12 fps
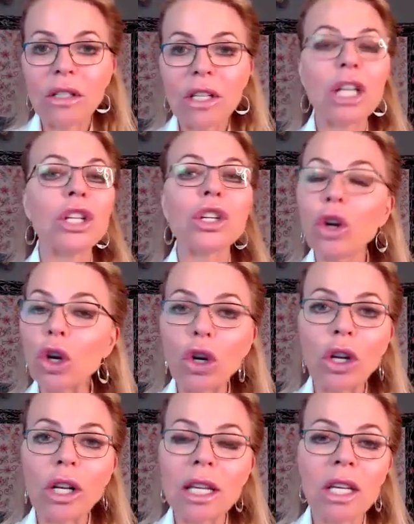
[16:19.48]
in your
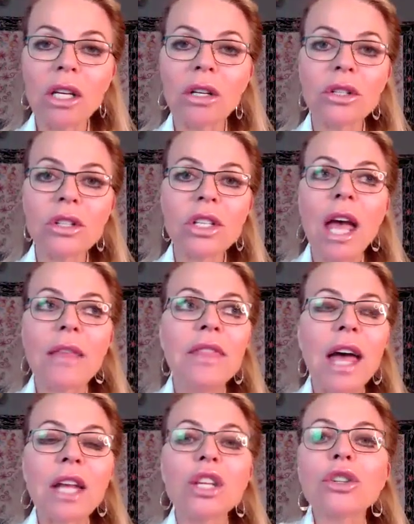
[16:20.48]
early years,
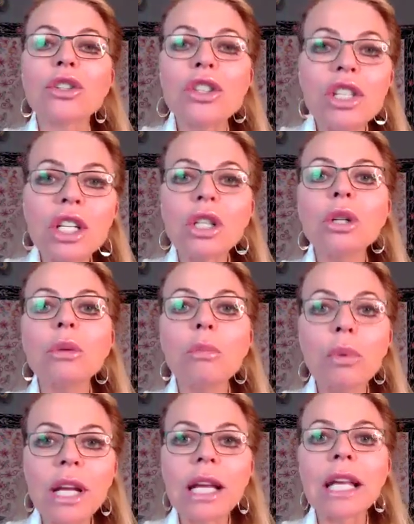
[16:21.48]
that you're still
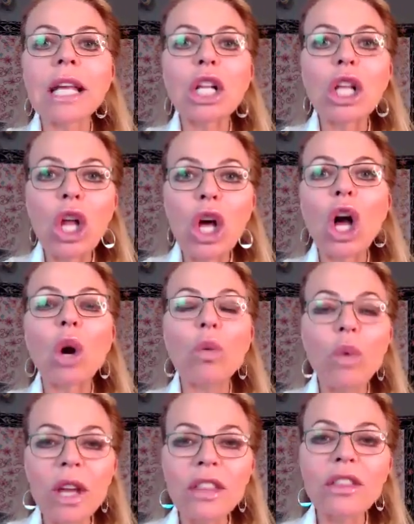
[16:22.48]
bringing along
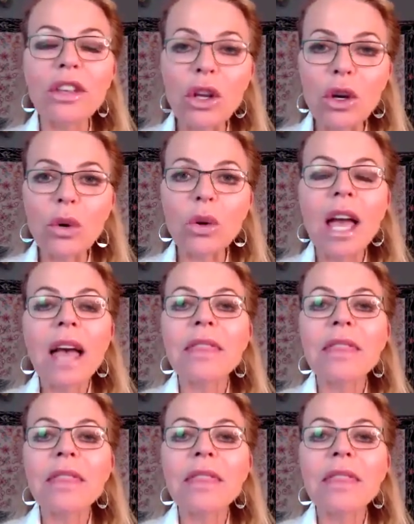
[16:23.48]
with you,